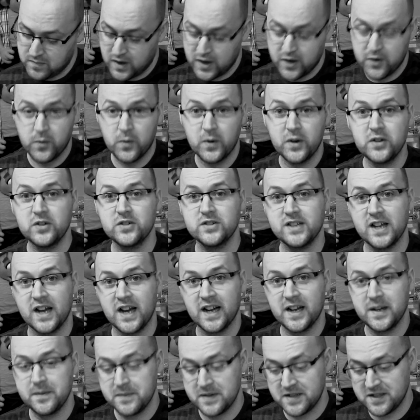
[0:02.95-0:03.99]
but in real
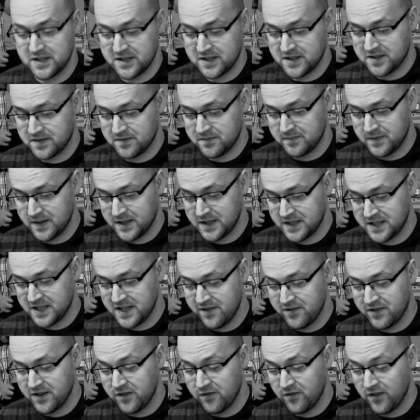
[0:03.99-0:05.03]
time it's been
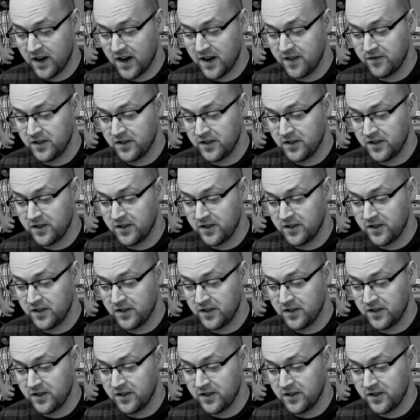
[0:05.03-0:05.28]
75